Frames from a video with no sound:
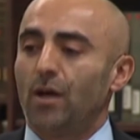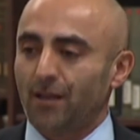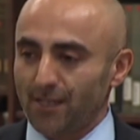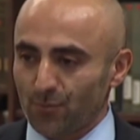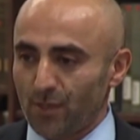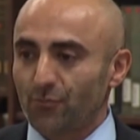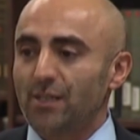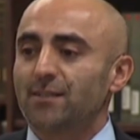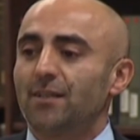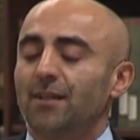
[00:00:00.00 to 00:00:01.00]
At least one
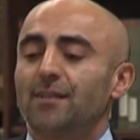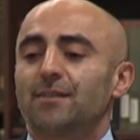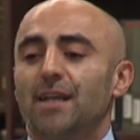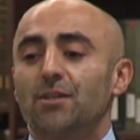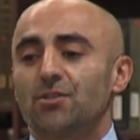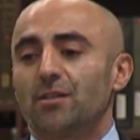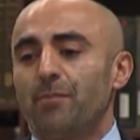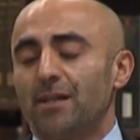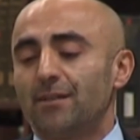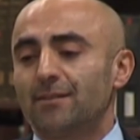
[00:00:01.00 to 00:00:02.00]
reason is the energy
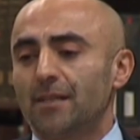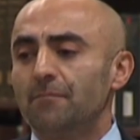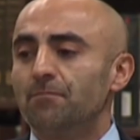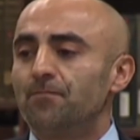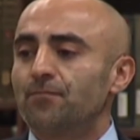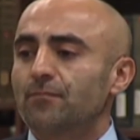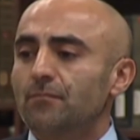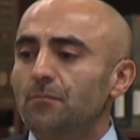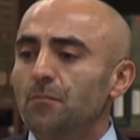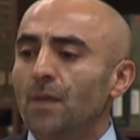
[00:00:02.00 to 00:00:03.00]
dependency
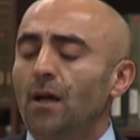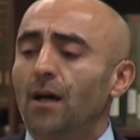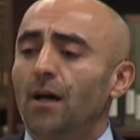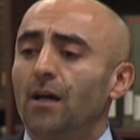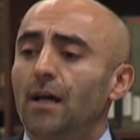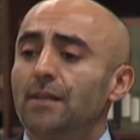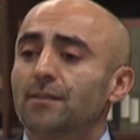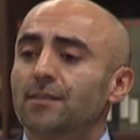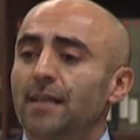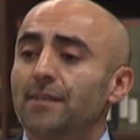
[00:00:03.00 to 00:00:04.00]
uh,
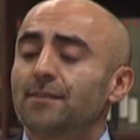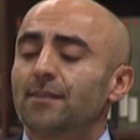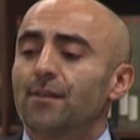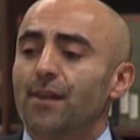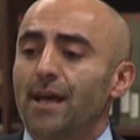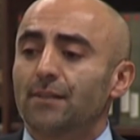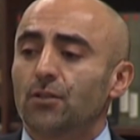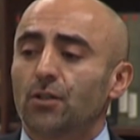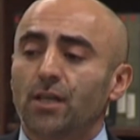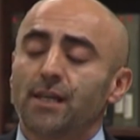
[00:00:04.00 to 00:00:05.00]
and the sense that
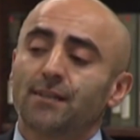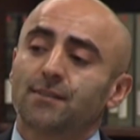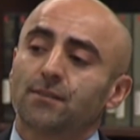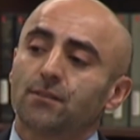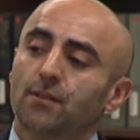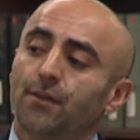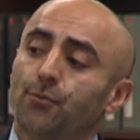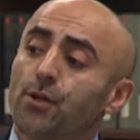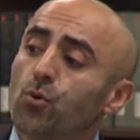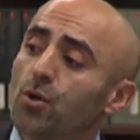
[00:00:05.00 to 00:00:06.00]
Turkey gets uh,
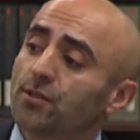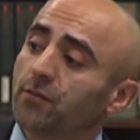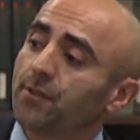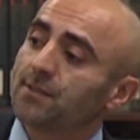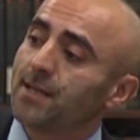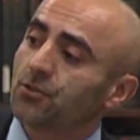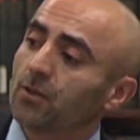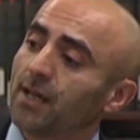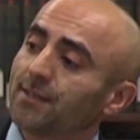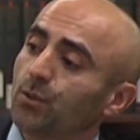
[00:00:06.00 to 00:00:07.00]
three quarters of its
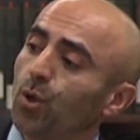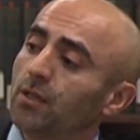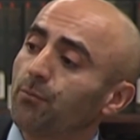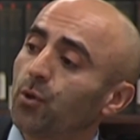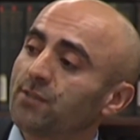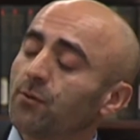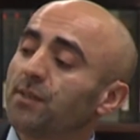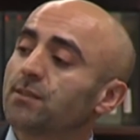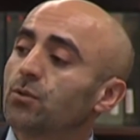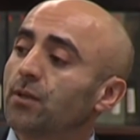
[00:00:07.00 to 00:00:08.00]
natural gas and oil imports from
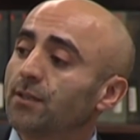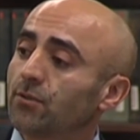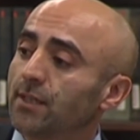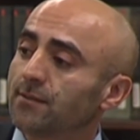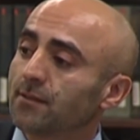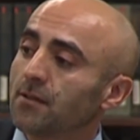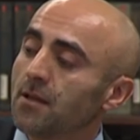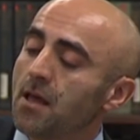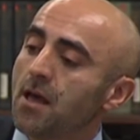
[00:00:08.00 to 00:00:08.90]
these two countries.